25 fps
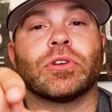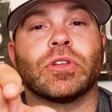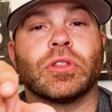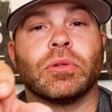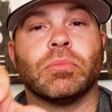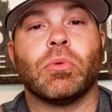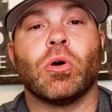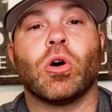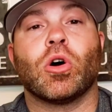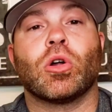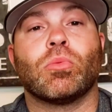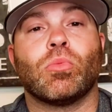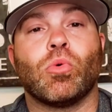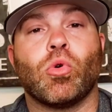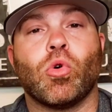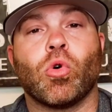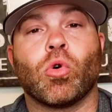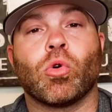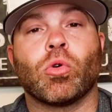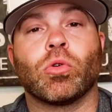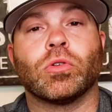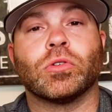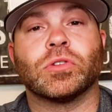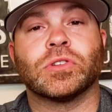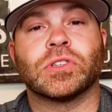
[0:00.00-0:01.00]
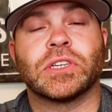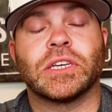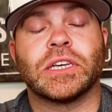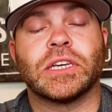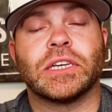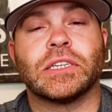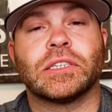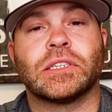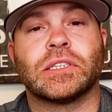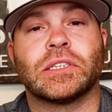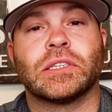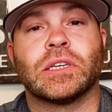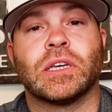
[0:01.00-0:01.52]
of the Baltimore Orioles
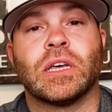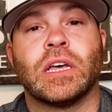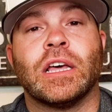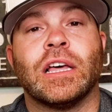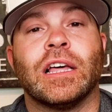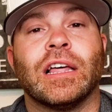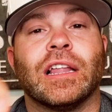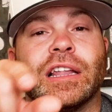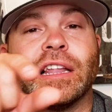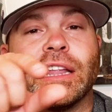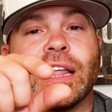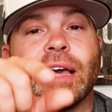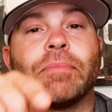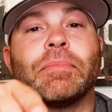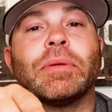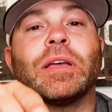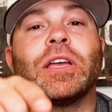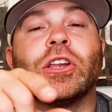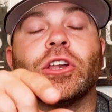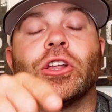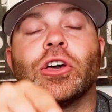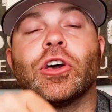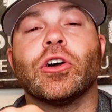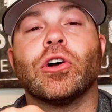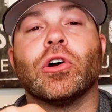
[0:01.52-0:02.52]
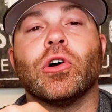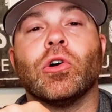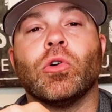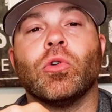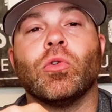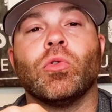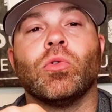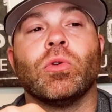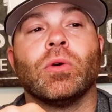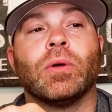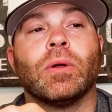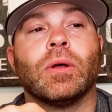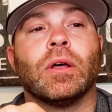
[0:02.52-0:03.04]
is. Let me
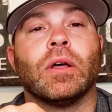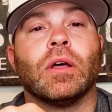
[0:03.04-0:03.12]
know